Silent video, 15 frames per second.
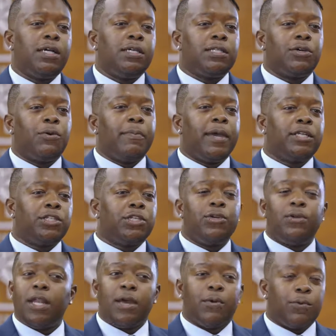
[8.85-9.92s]
So make sure
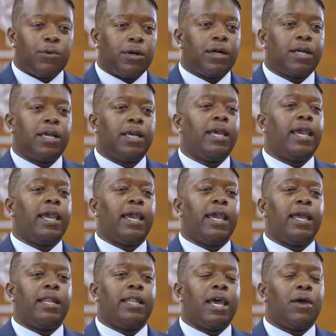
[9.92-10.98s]
you network
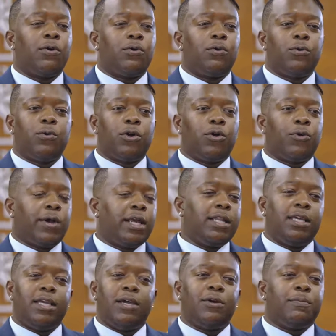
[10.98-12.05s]
and that will
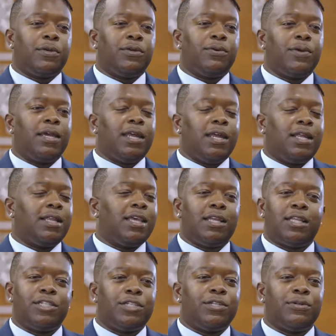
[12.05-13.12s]
greatly help you in
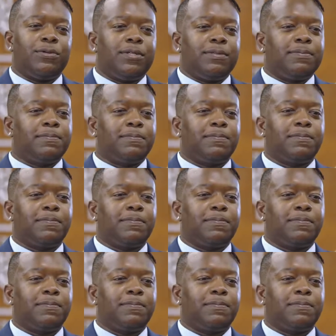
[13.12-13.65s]
anything that you're doing.